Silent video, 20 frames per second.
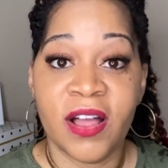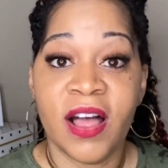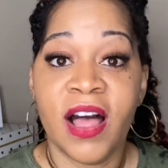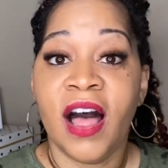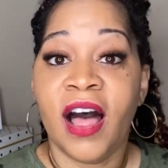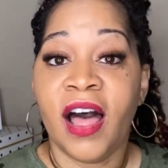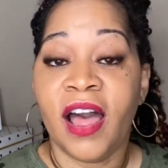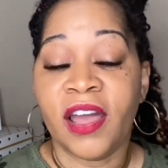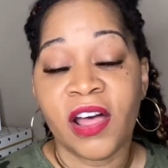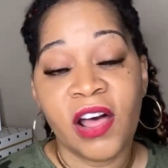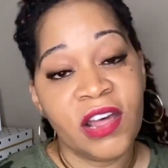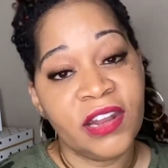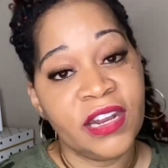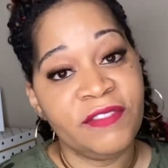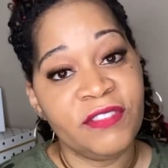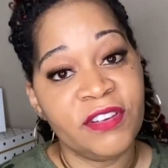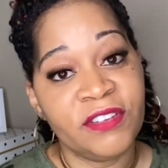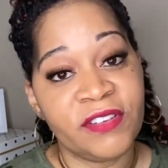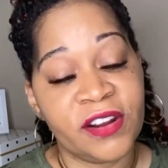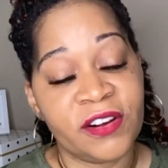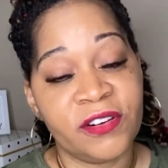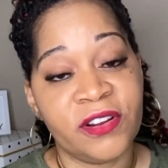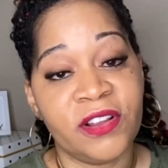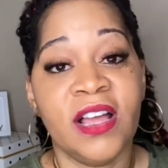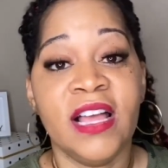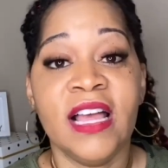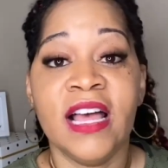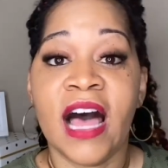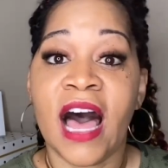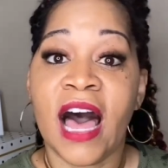I call Navy Federal,
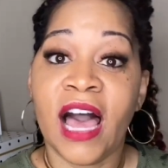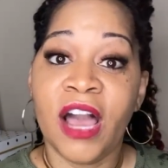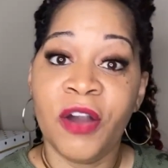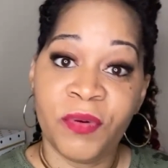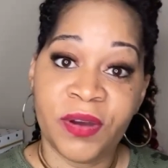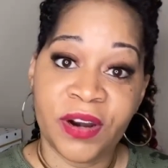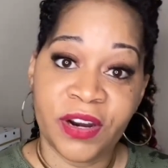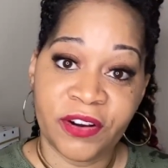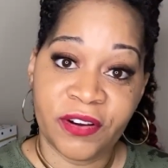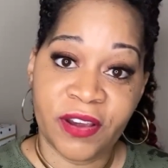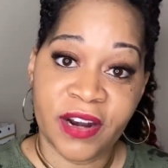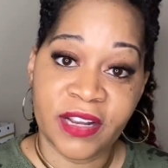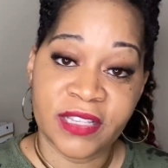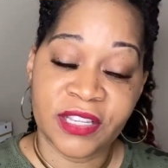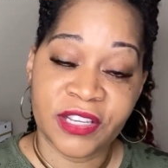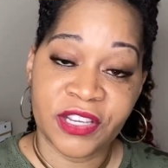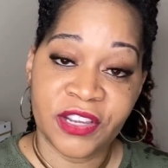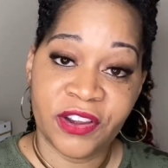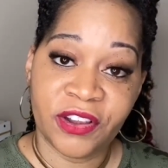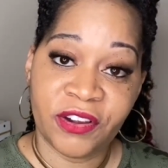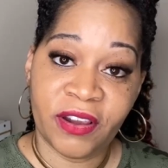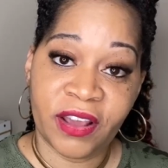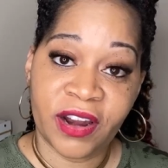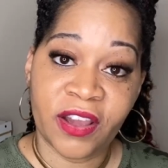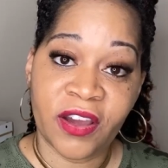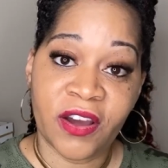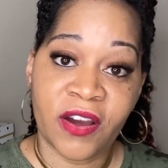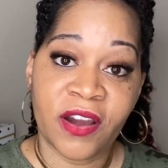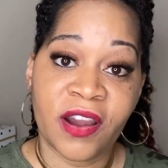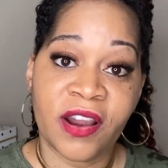I want a secured credit
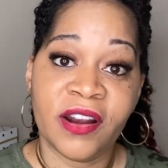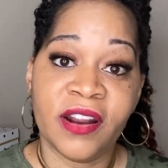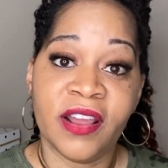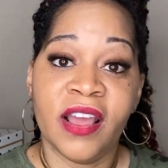card.